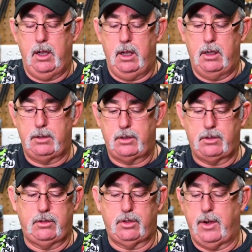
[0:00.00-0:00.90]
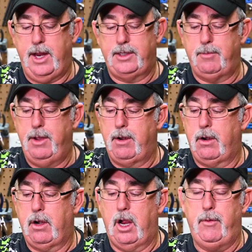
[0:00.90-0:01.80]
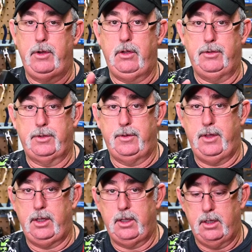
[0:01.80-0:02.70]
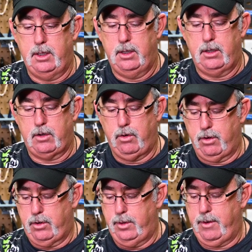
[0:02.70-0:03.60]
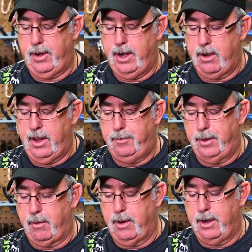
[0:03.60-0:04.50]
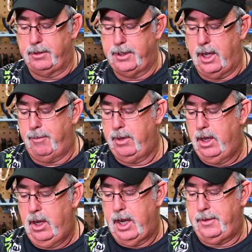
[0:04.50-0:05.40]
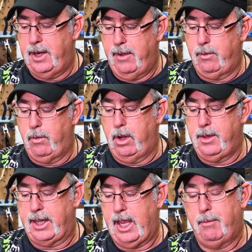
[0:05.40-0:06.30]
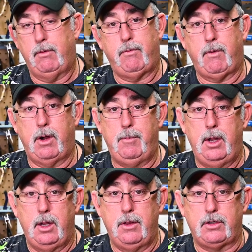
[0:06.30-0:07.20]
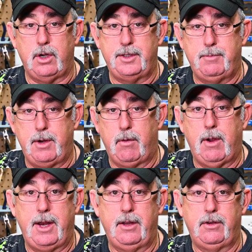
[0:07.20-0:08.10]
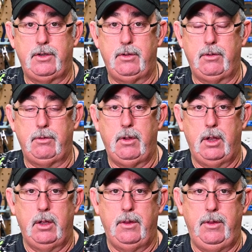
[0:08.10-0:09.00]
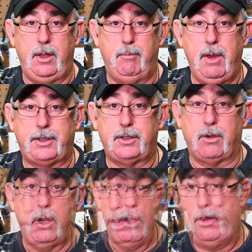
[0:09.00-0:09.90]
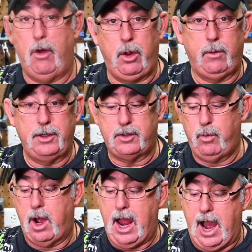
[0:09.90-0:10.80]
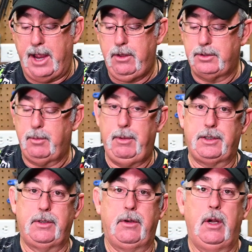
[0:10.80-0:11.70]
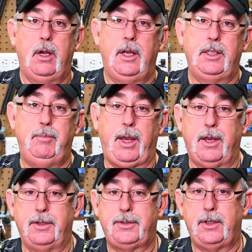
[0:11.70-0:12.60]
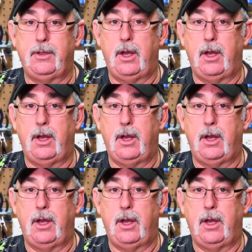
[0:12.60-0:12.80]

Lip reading: I would use the quarter 20 right here, and I'd put it right on top. And then I would run the cable from the receiver right into the mixer. The only reason why I use a mixer is because